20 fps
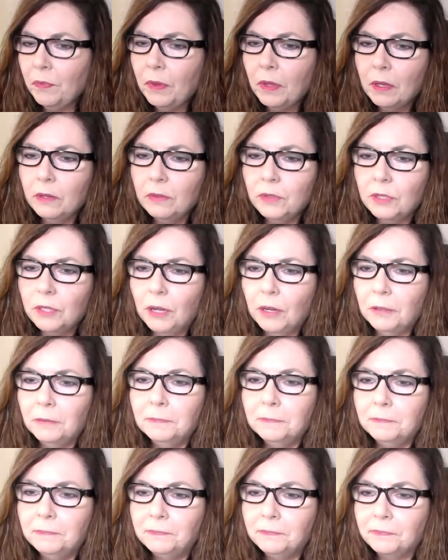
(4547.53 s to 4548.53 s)
So,
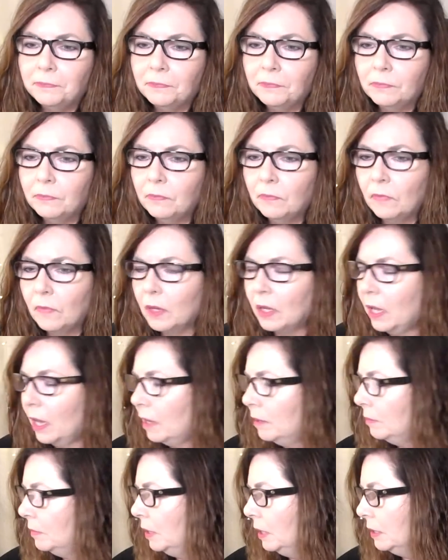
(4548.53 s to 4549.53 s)

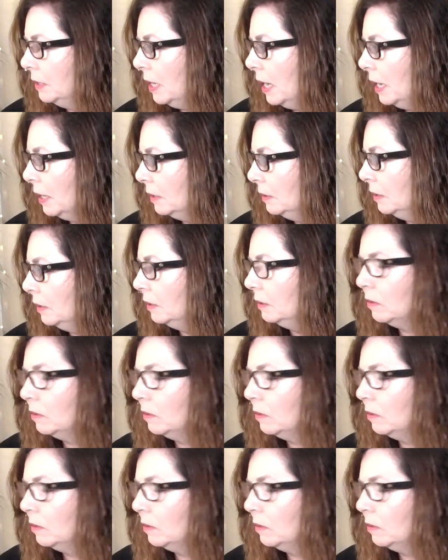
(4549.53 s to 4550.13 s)
yeah, exactly.